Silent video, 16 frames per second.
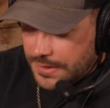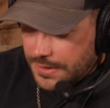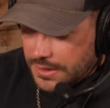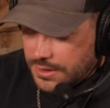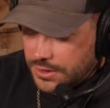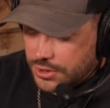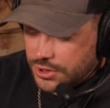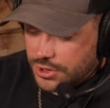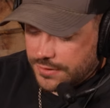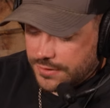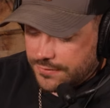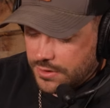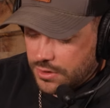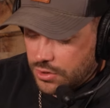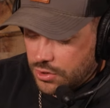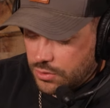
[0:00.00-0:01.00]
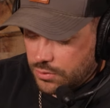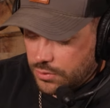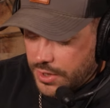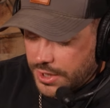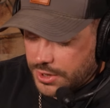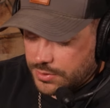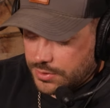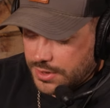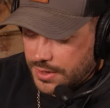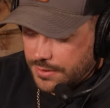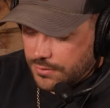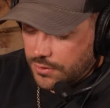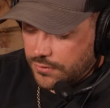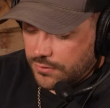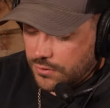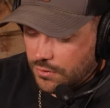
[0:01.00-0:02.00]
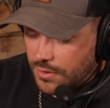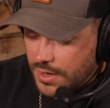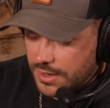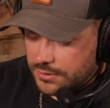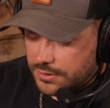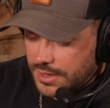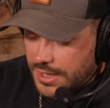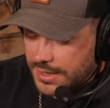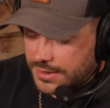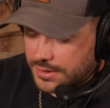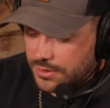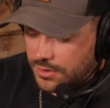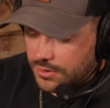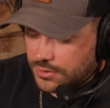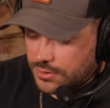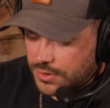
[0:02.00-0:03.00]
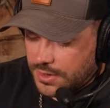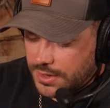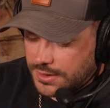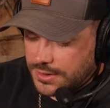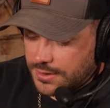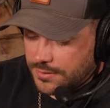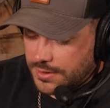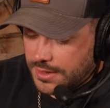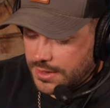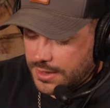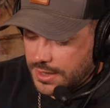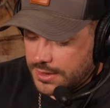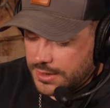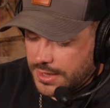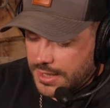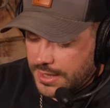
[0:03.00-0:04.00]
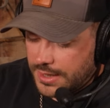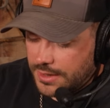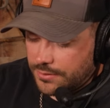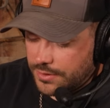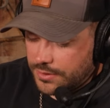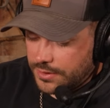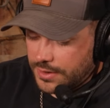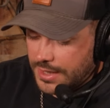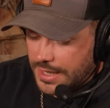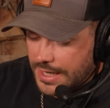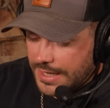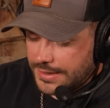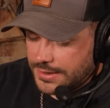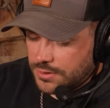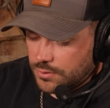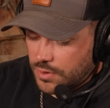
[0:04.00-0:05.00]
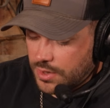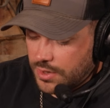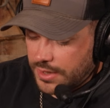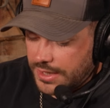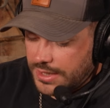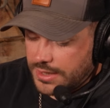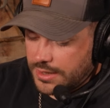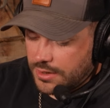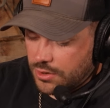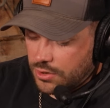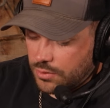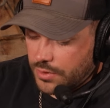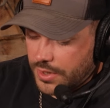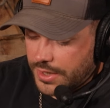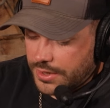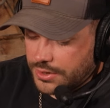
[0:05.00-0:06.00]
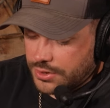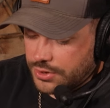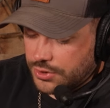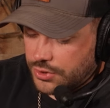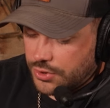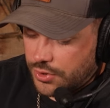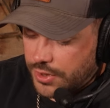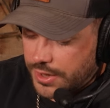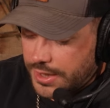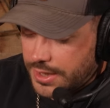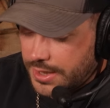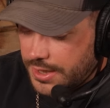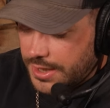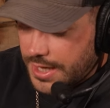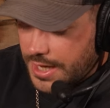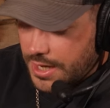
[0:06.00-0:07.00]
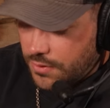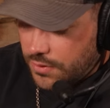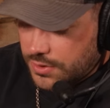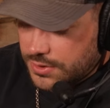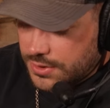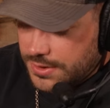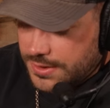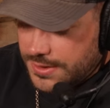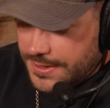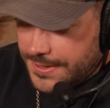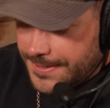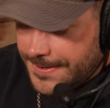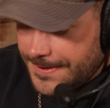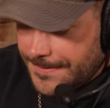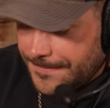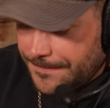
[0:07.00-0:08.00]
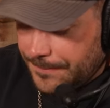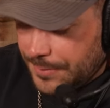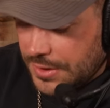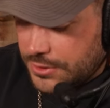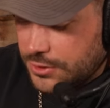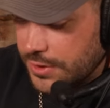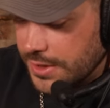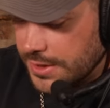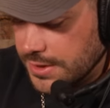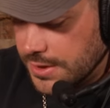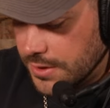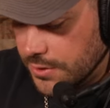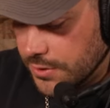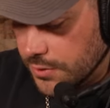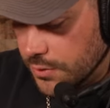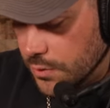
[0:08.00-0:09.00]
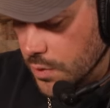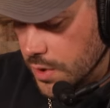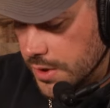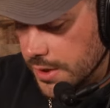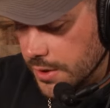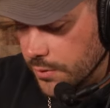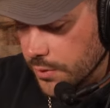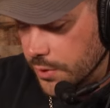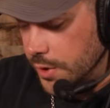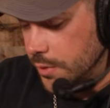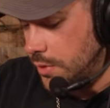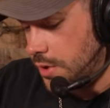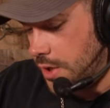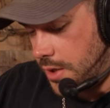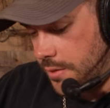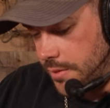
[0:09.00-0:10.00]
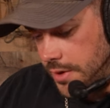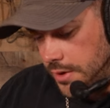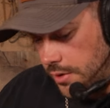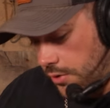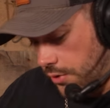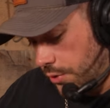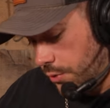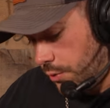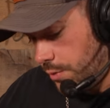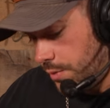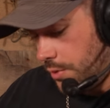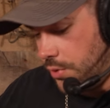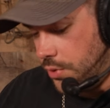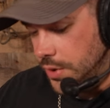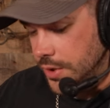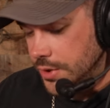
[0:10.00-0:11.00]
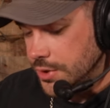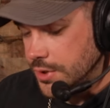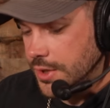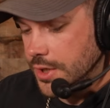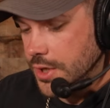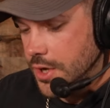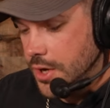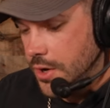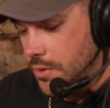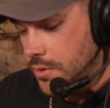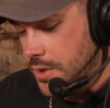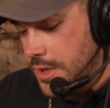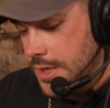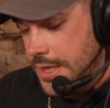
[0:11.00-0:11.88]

They didn't shift their home range, but they moved around less. Also, they exhibited an uncanny ability to hide somewhere in their home range during hunting hours so that's another one that we were talking about earlier would be really interesting to know